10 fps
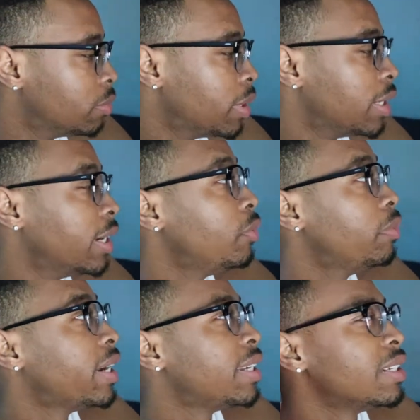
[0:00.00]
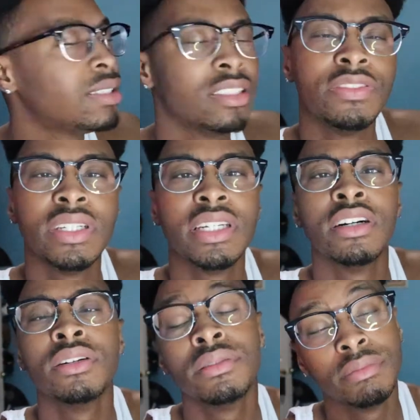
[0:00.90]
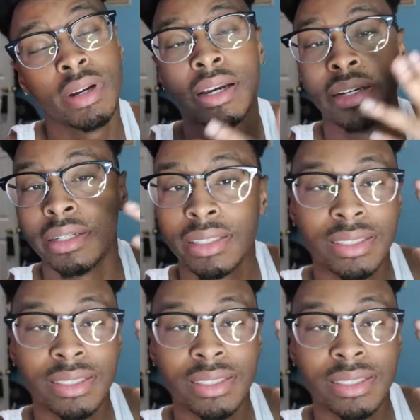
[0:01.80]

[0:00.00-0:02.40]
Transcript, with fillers: but yeah, we gotta get to this video. Hey